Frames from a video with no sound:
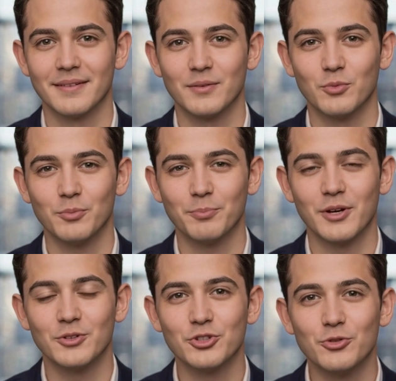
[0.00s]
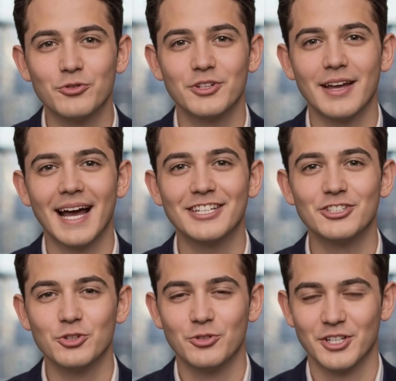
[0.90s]
We'll bill you for the last
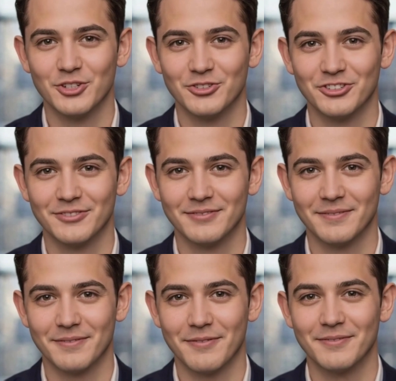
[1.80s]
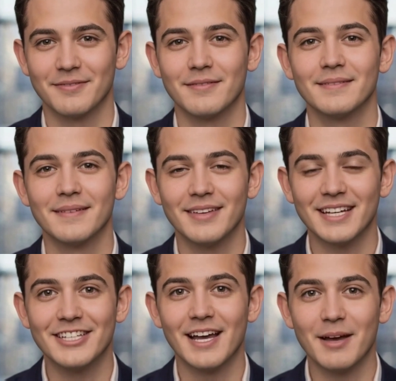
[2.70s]
2 years.
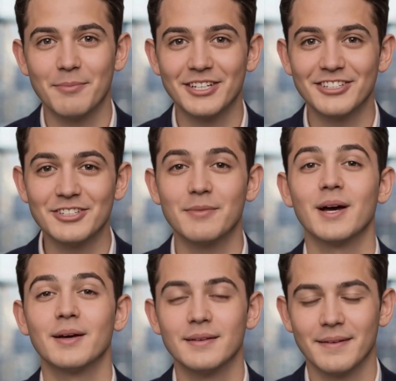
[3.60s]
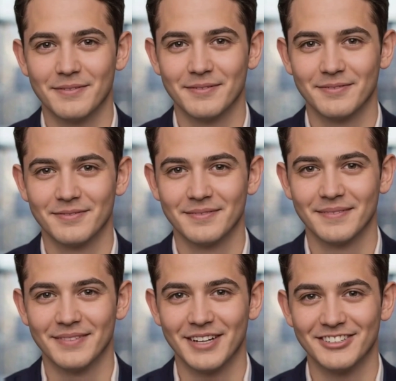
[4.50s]
That's not a business model.
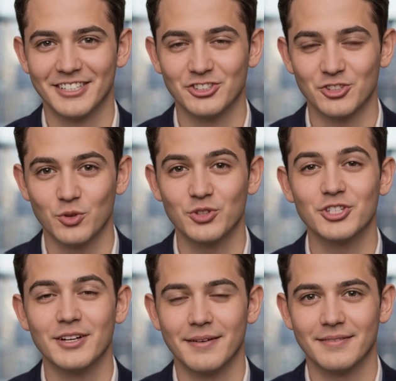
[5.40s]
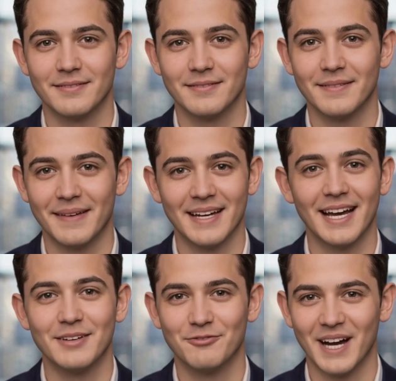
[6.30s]
That's extortion.
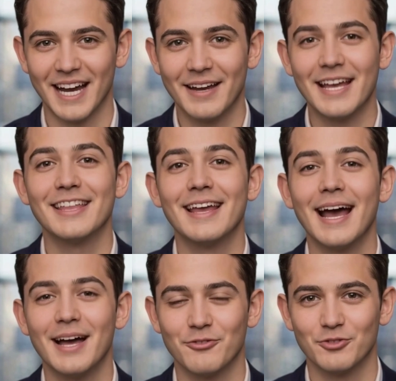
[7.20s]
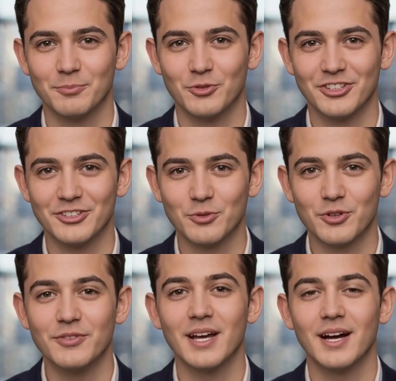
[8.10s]
And it violates every principle
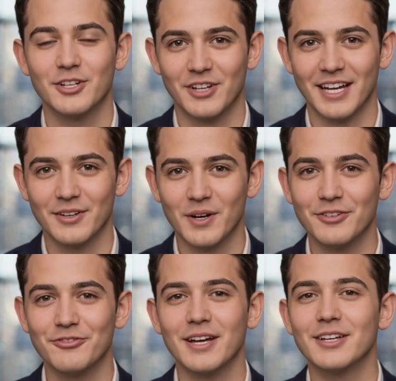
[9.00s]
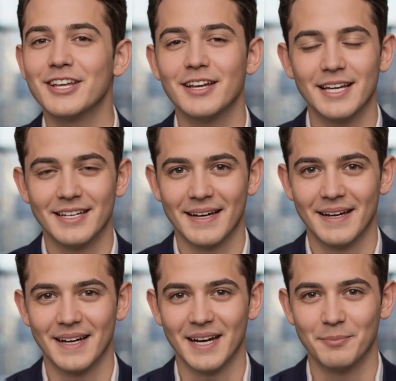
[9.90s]
of contract law and fair dealing.
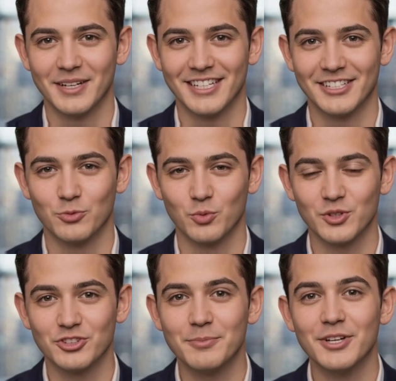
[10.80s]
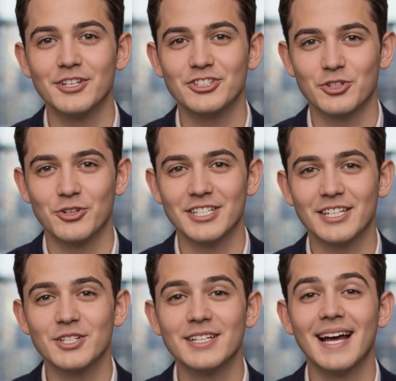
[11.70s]
But it gets worse because Unity
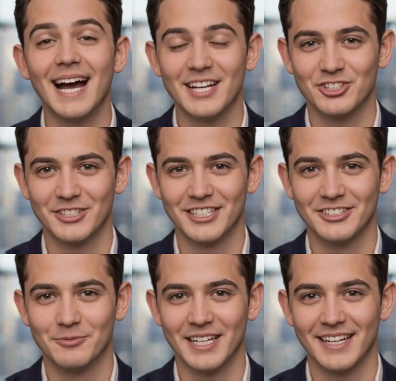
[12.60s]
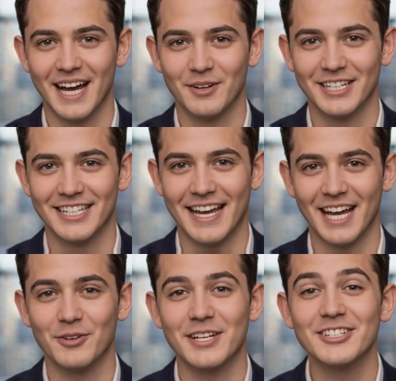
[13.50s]
couldn't actually explain how they'd
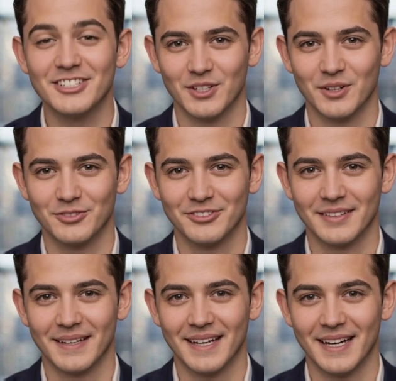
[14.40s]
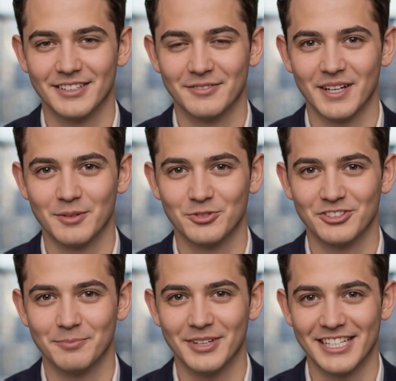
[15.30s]
count installs. Developers
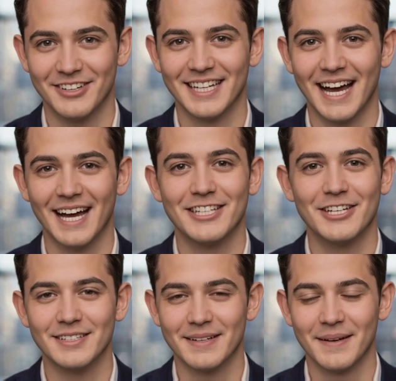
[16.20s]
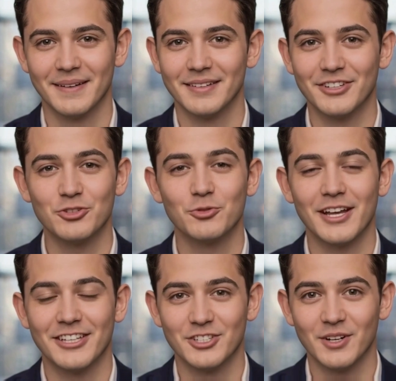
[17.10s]
immediately asked, does
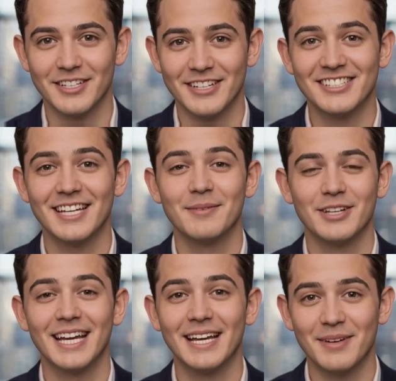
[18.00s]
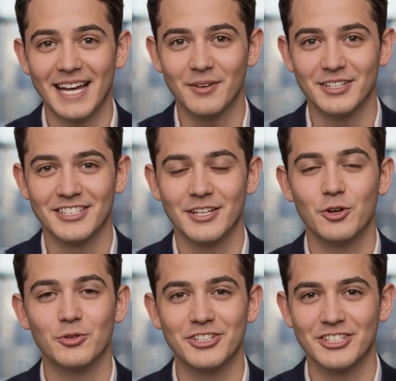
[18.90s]
reinstalling the same game count as a
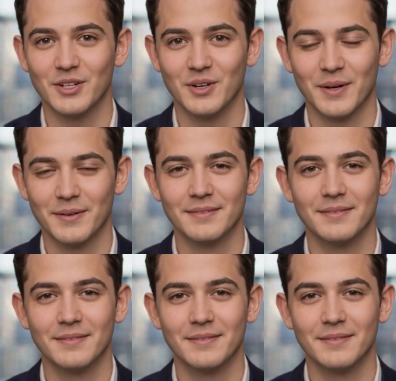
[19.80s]
new install?